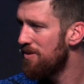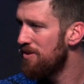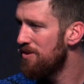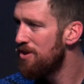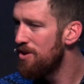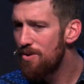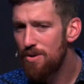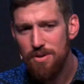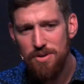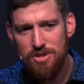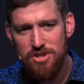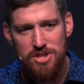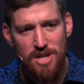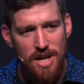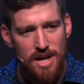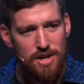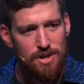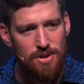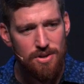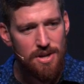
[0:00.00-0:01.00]
Do you
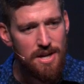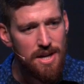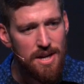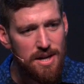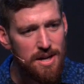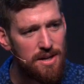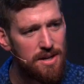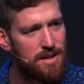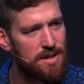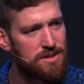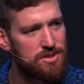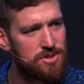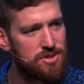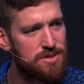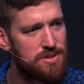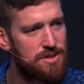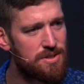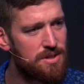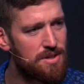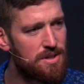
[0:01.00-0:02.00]
understand your
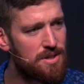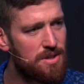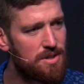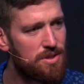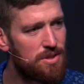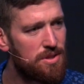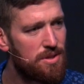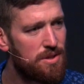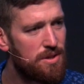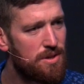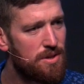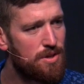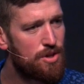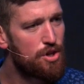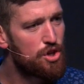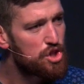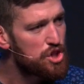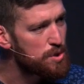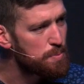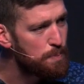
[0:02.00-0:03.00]
neediness?
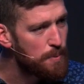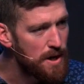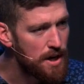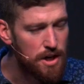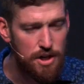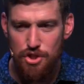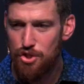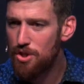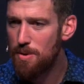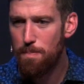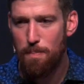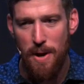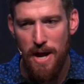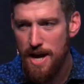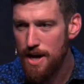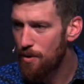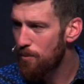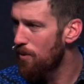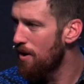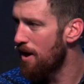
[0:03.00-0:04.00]
You're spiritually
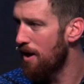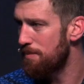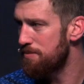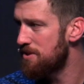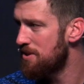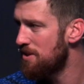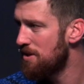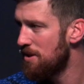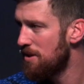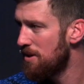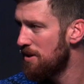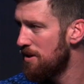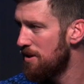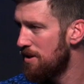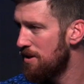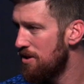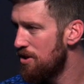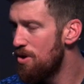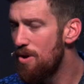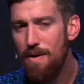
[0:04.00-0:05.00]
bankrupt.
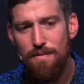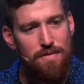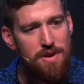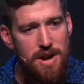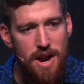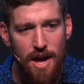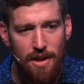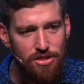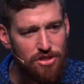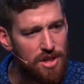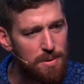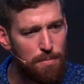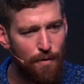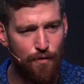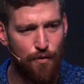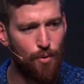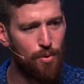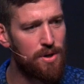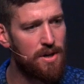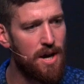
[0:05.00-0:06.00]
You have nothing
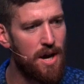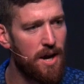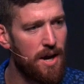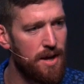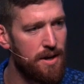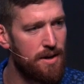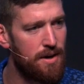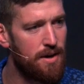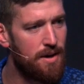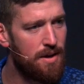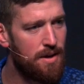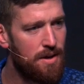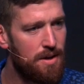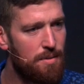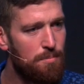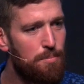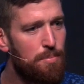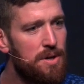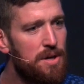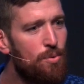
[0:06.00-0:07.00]
before God.
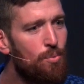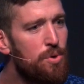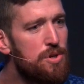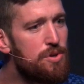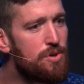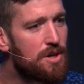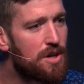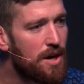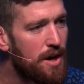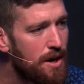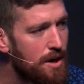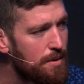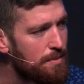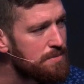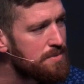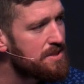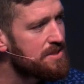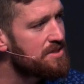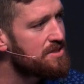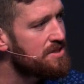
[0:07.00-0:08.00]
But when you
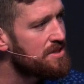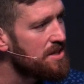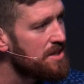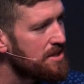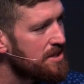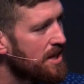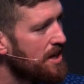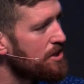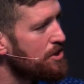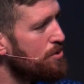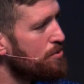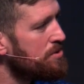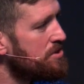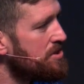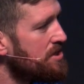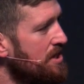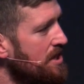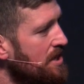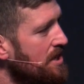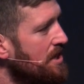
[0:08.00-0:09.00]
come to see that, you
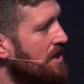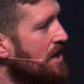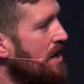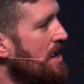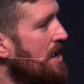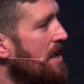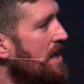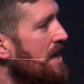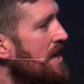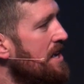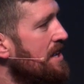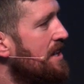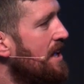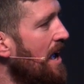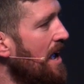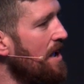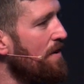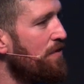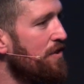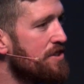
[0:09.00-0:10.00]
see He
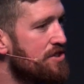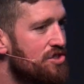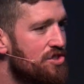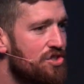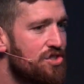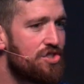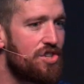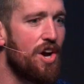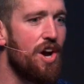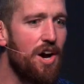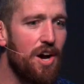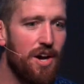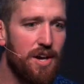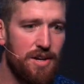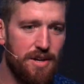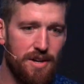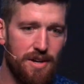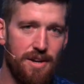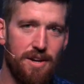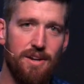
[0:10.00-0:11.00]
gave His
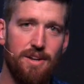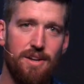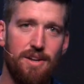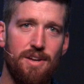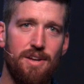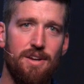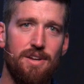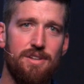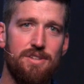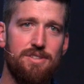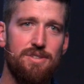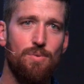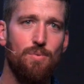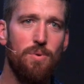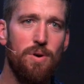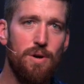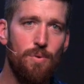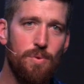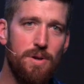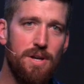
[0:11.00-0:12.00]
Son. So
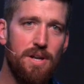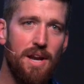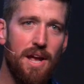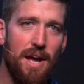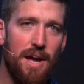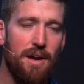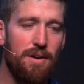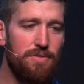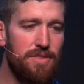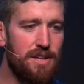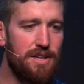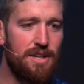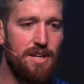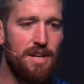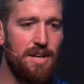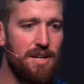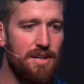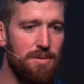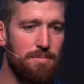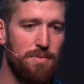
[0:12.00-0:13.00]
what? We can have the
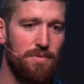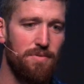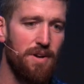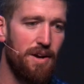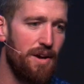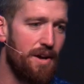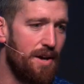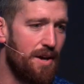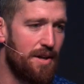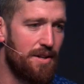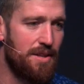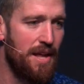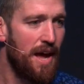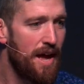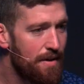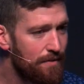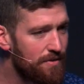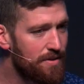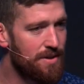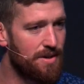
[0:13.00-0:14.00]
kingdom of God,
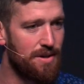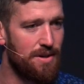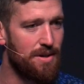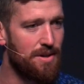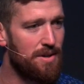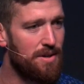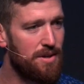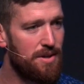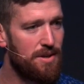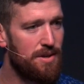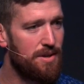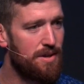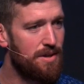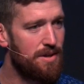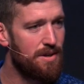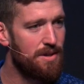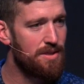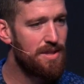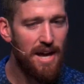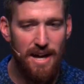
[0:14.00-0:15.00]
heaven.
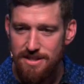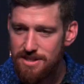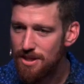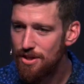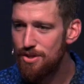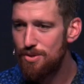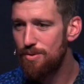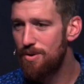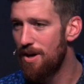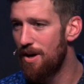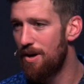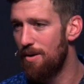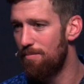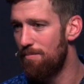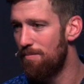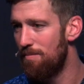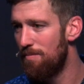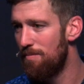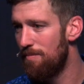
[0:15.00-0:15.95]
That's how you come.